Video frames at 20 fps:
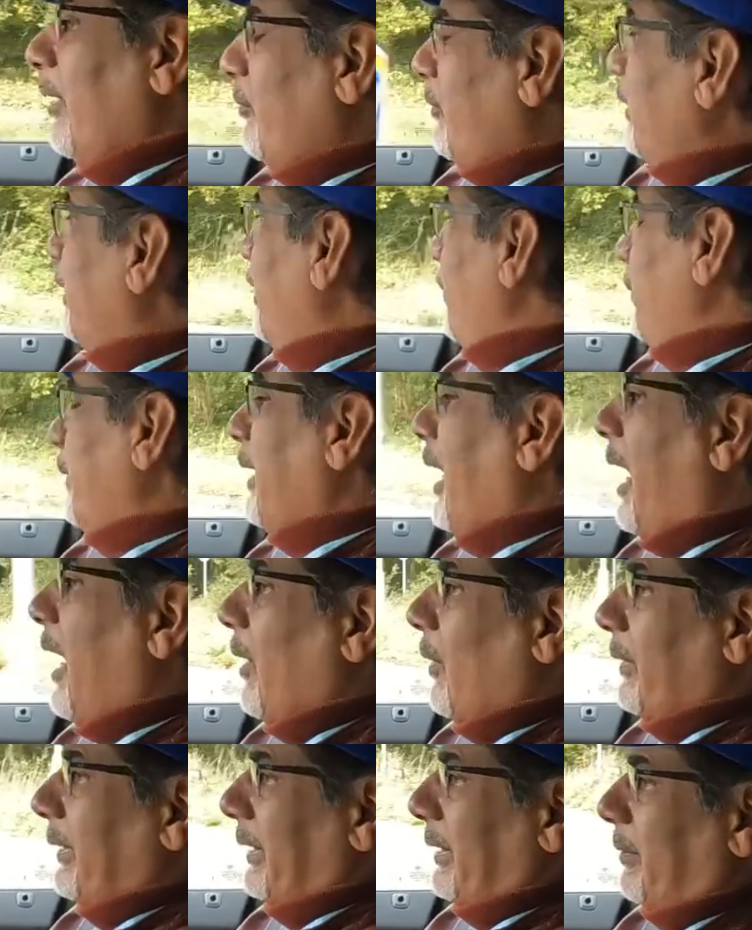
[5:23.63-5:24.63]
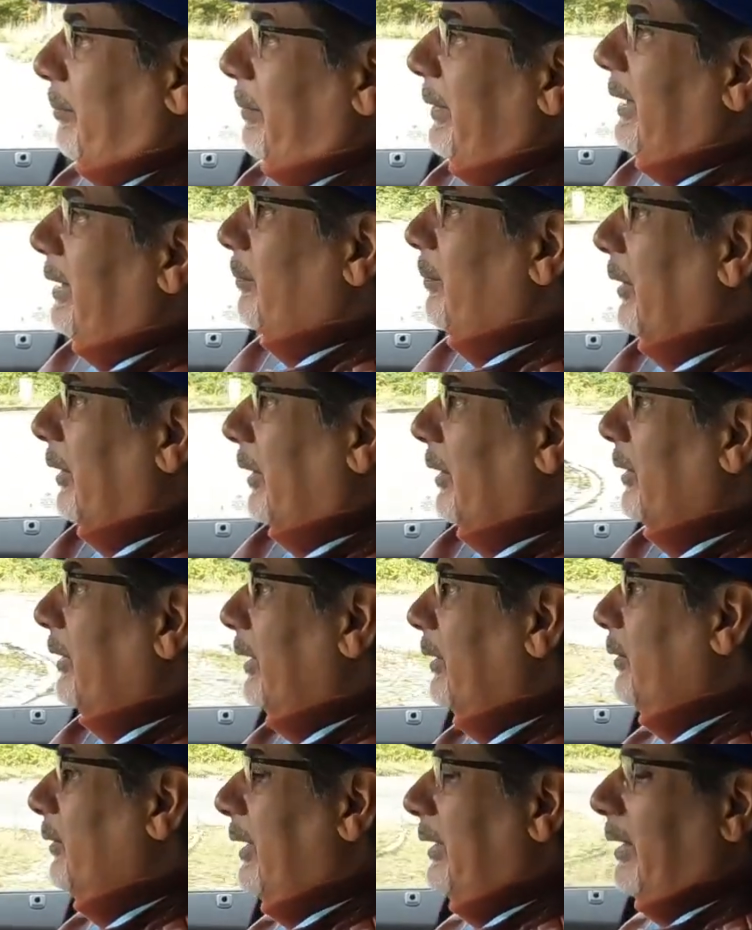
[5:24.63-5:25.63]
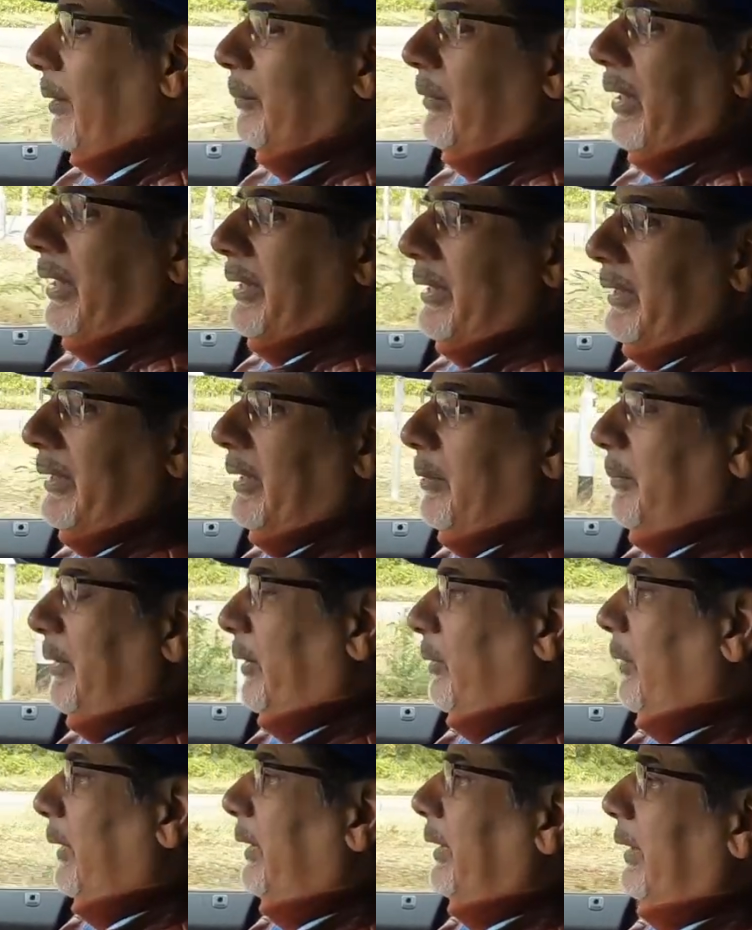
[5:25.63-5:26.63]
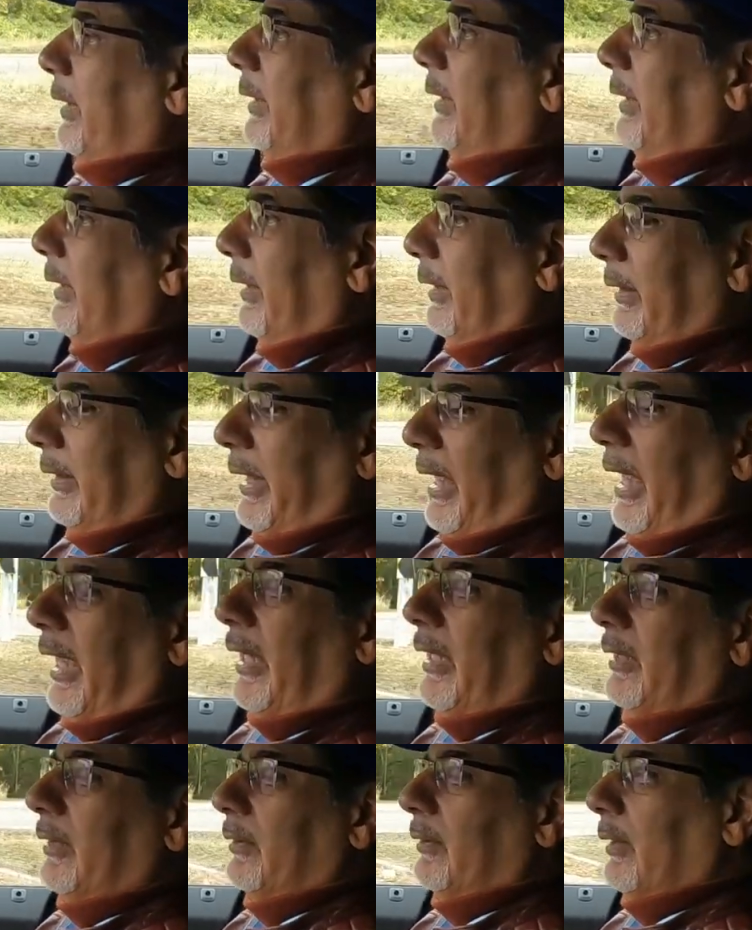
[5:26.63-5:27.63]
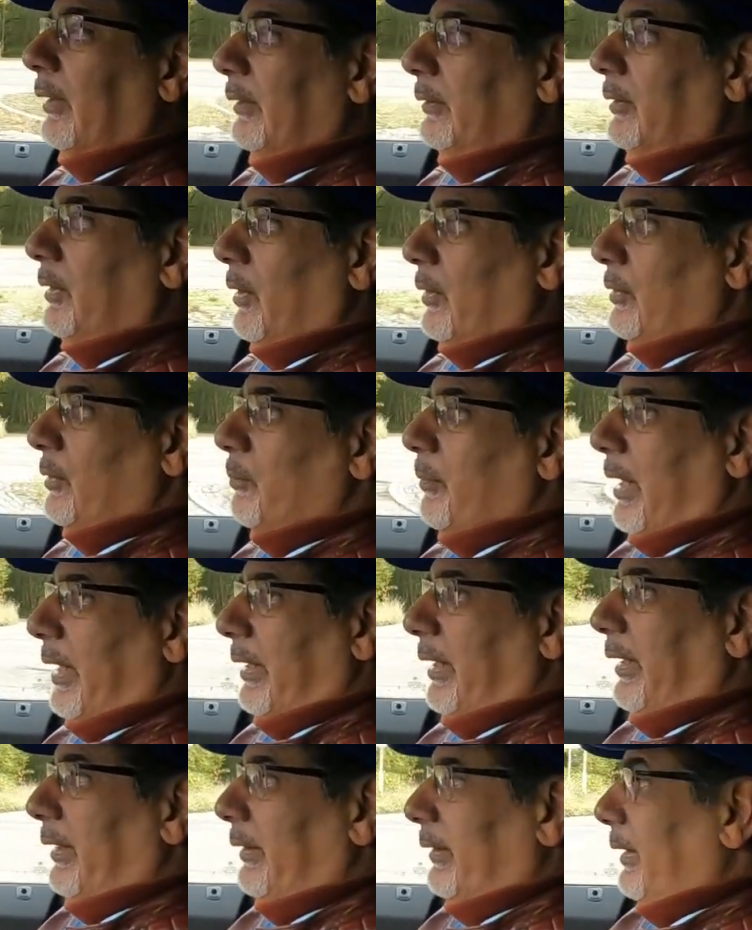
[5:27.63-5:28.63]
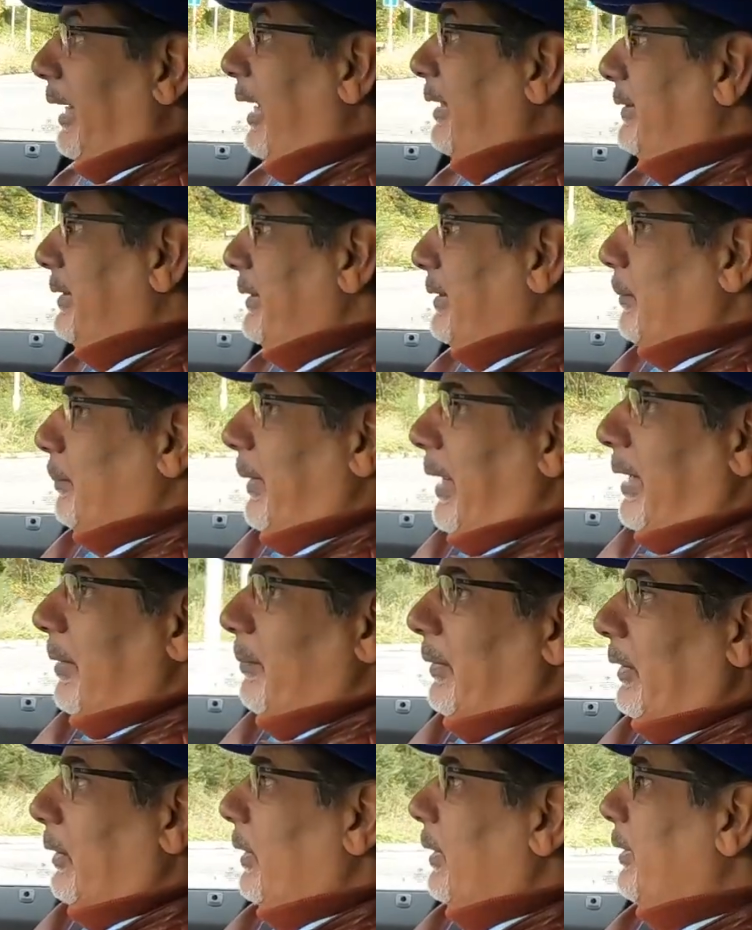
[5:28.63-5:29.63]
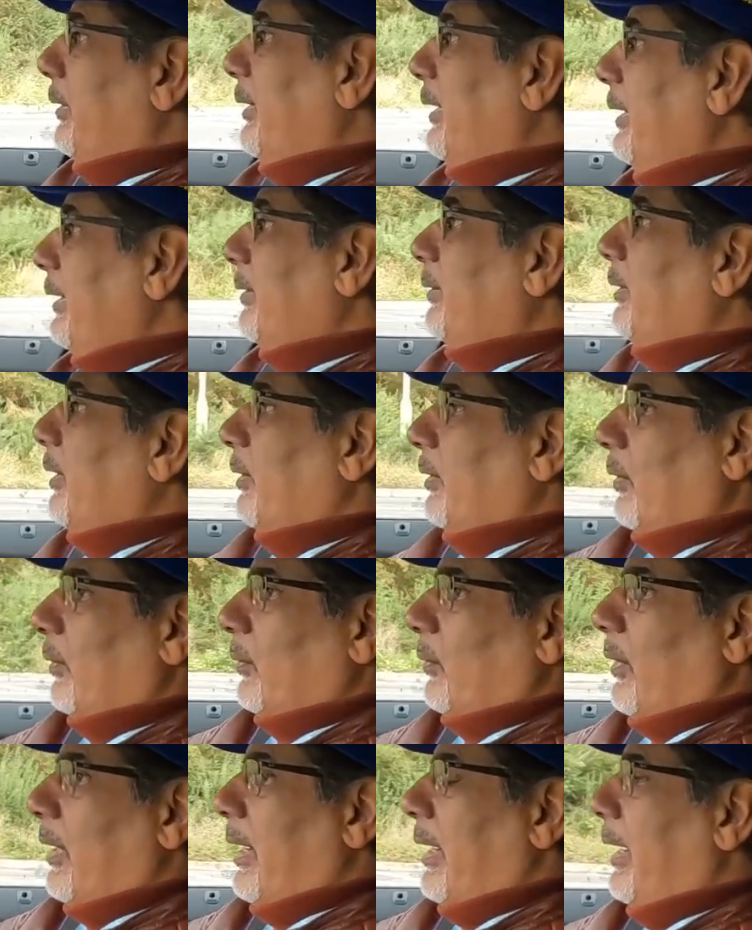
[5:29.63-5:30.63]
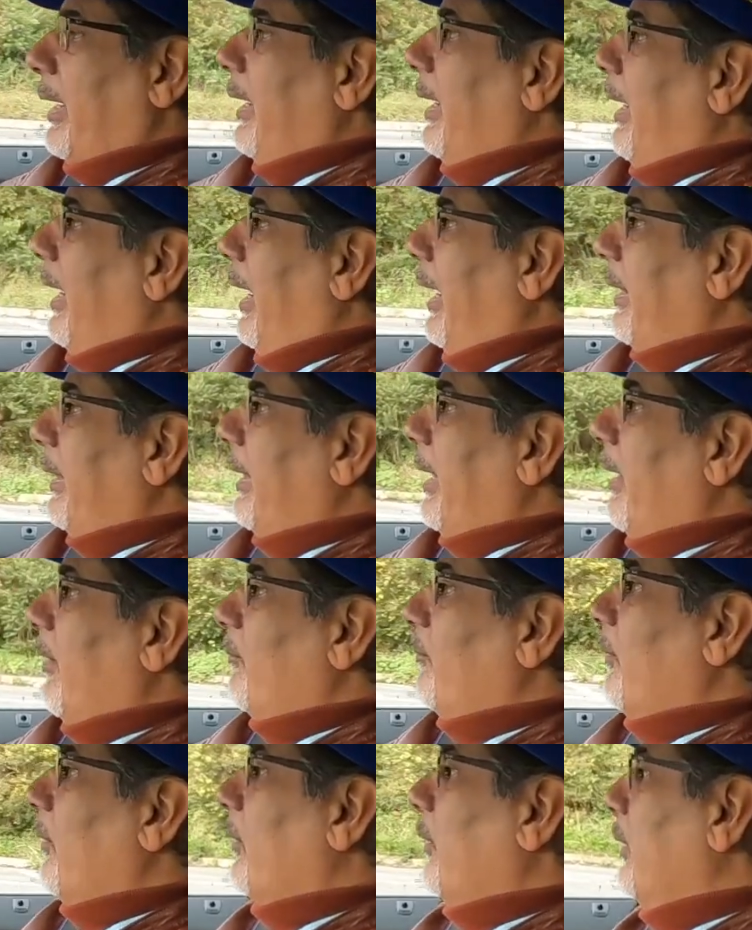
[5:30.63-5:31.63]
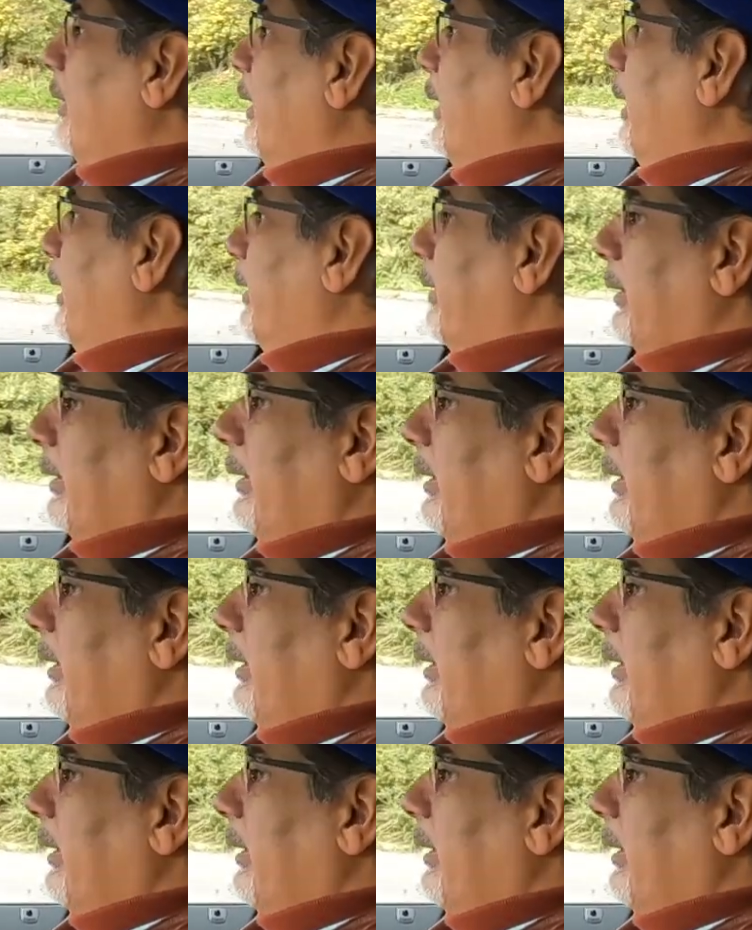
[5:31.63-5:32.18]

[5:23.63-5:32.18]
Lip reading: have to keep an eye on the speed, because then you end up going a little bit quicker than, you know, you might anticipate, because it is just so quiet, and therefore it's a